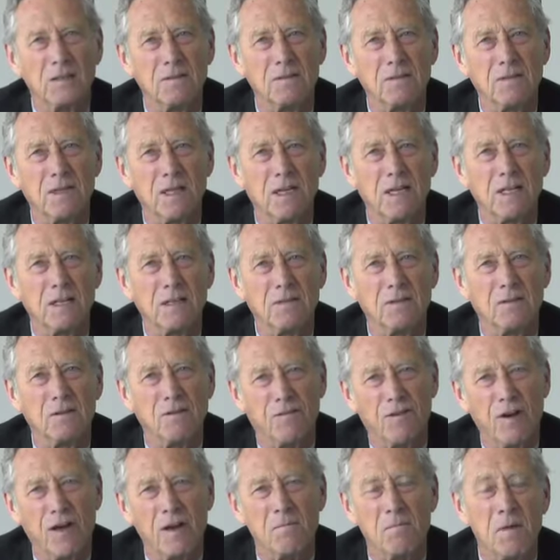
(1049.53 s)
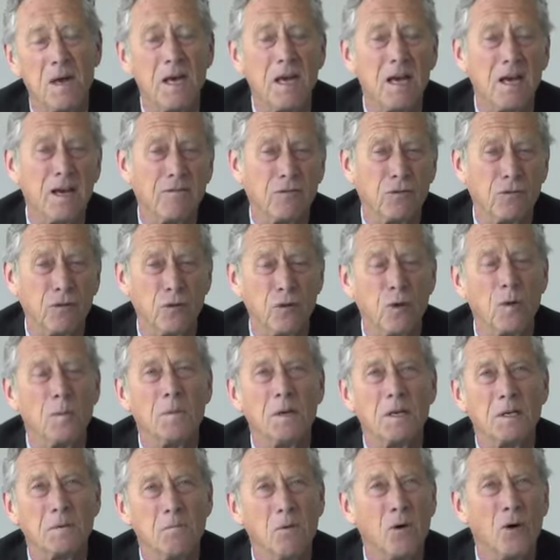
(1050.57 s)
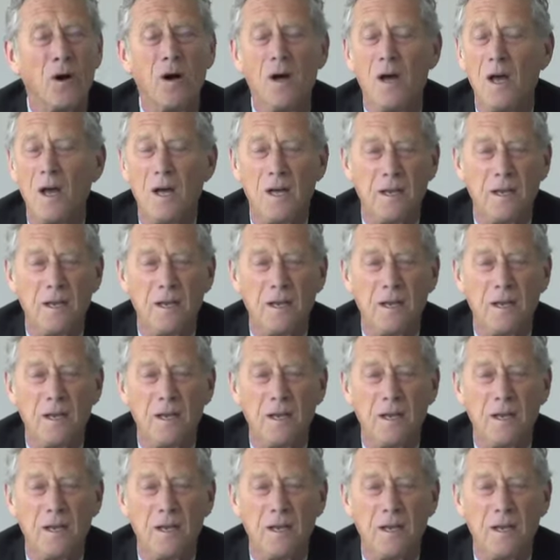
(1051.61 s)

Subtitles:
that the Fed may have to do a bit more.